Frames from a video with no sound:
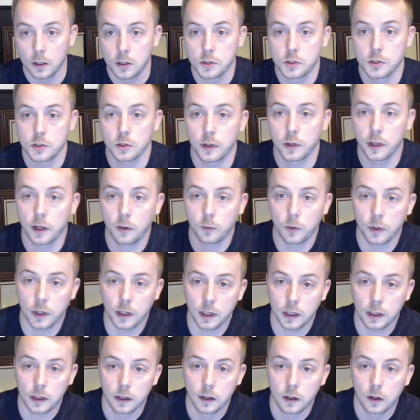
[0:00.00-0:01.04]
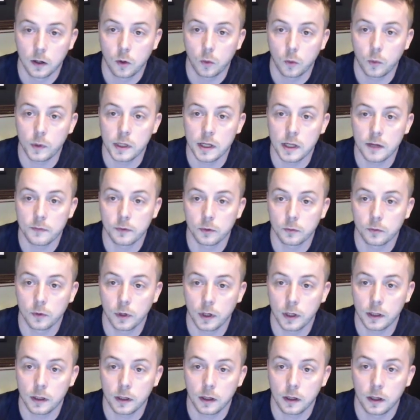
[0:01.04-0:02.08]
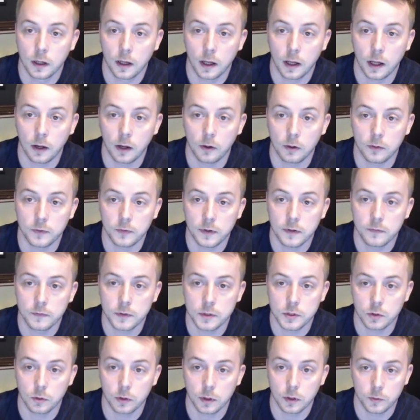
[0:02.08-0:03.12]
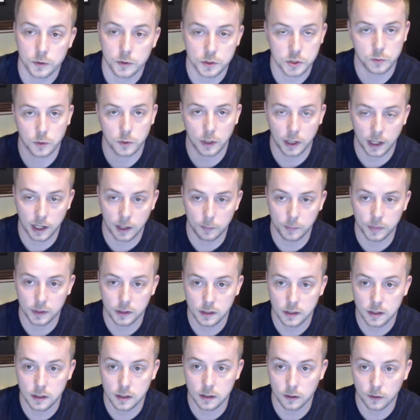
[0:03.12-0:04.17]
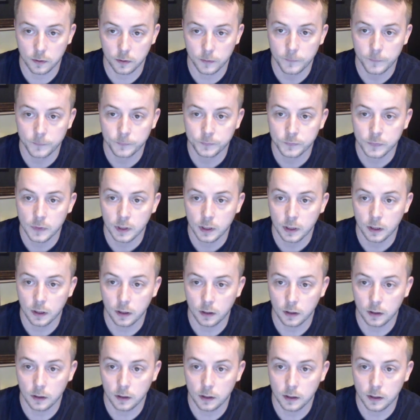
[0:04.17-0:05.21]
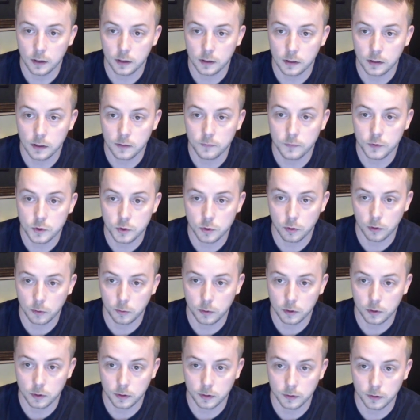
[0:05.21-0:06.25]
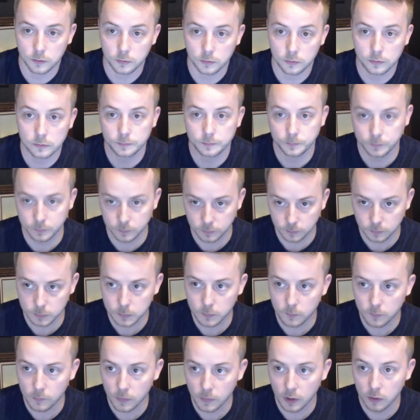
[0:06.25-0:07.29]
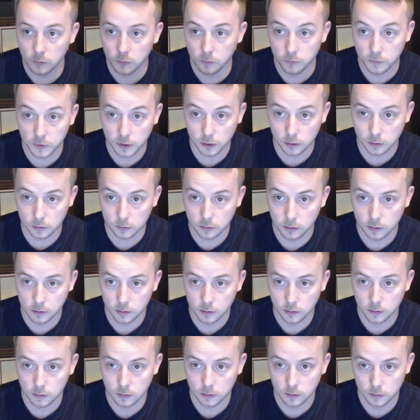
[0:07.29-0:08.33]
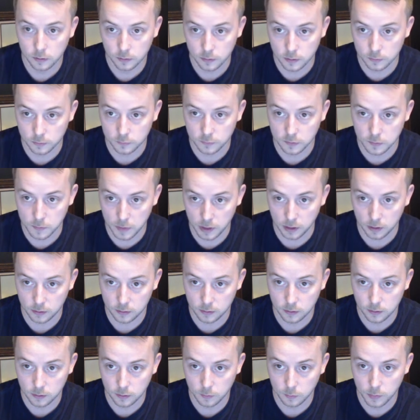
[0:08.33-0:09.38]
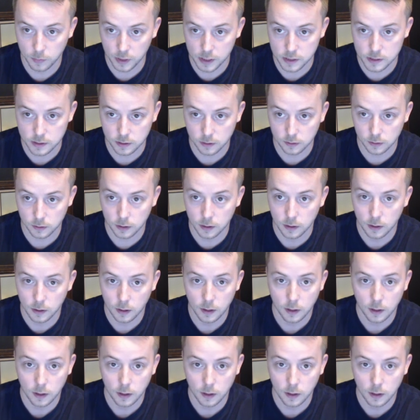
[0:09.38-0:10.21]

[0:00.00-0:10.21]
so that way we never run out of inventory, which is what happened here, and inventory would have filled this demand basically